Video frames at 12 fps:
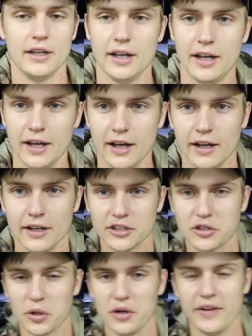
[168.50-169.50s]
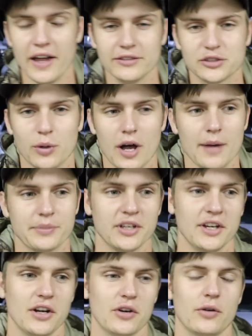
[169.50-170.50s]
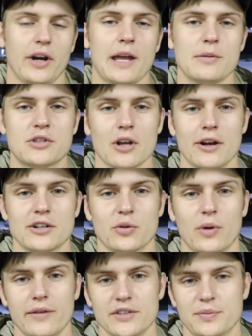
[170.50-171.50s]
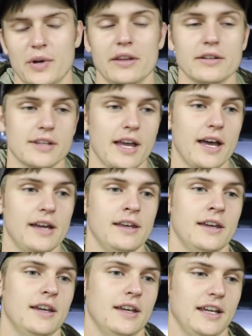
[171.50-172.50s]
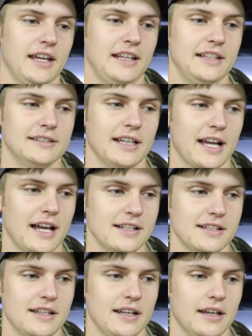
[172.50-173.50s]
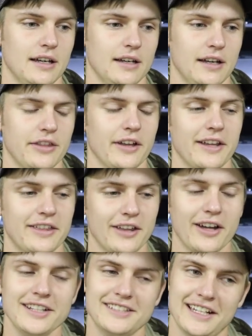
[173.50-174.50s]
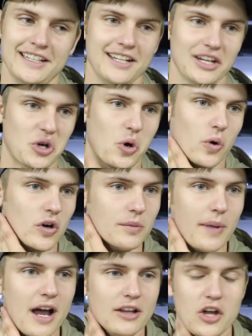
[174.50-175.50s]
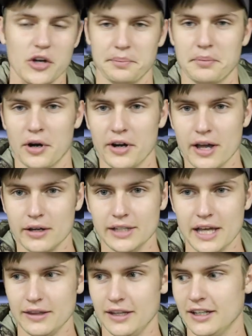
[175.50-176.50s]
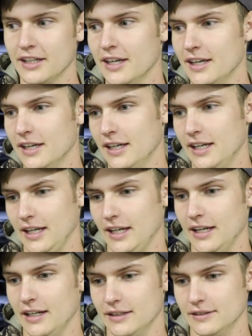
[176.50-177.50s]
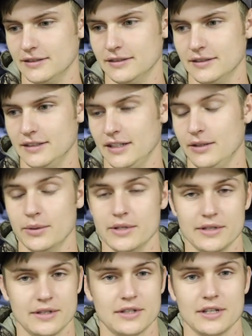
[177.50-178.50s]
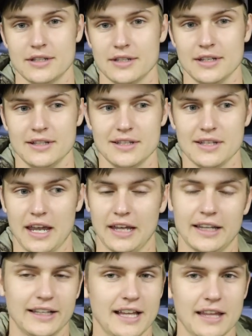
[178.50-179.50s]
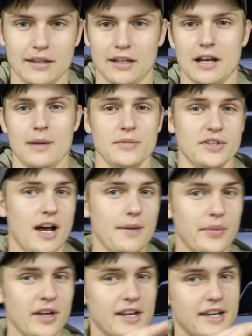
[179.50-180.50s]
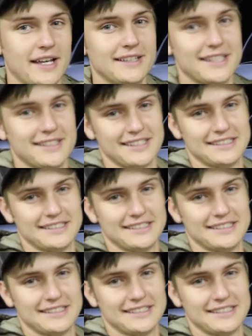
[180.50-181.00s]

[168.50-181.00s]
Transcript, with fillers: 12-valve swapped Ram Charger one of his brothers had. And he's like, I just did a, I thought he said he did a quarter-mile long burnout on that thing. And it was just insane. Like, that thing comes up, and since